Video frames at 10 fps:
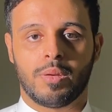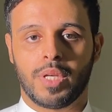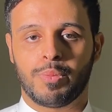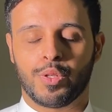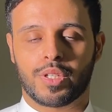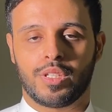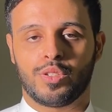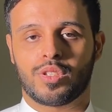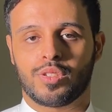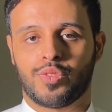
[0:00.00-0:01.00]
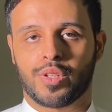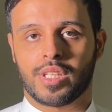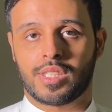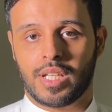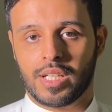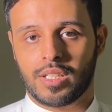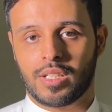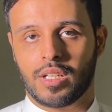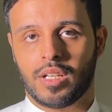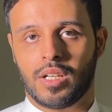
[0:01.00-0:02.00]
Maybe you can use it for the
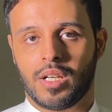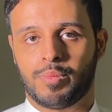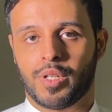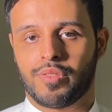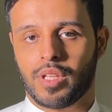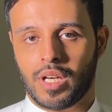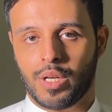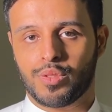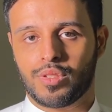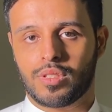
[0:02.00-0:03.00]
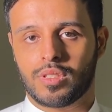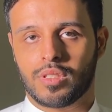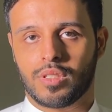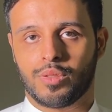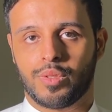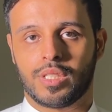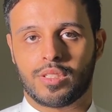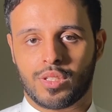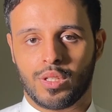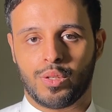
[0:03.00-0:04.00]
tank above the house when
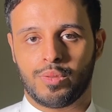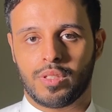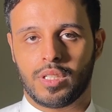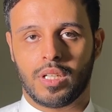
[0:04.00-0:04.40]
it's low,